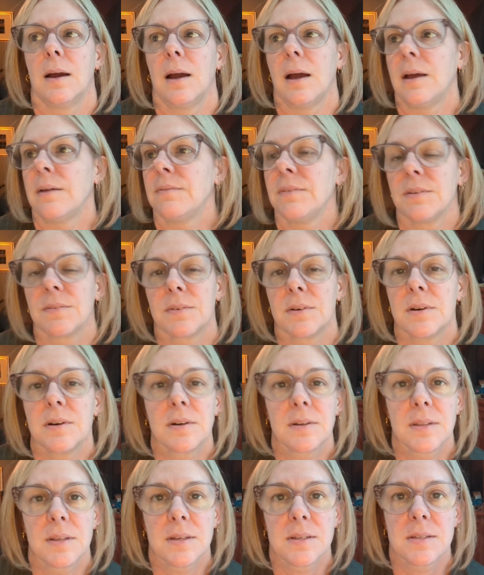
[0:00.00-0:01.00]
I've never
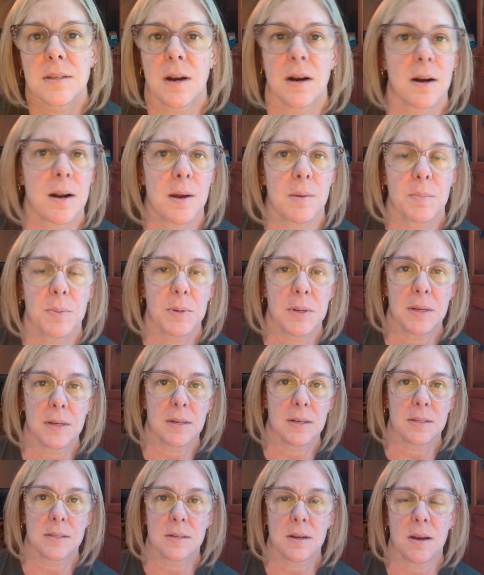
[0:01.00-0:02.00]
heard this. Our company
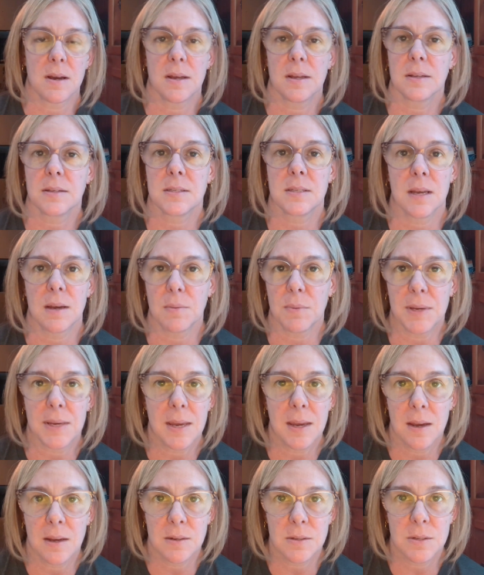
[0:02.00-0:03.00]
does not say we
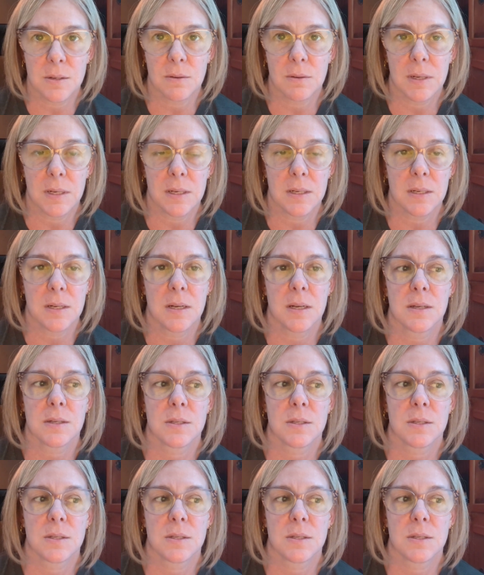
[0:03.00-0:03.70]
can't do it.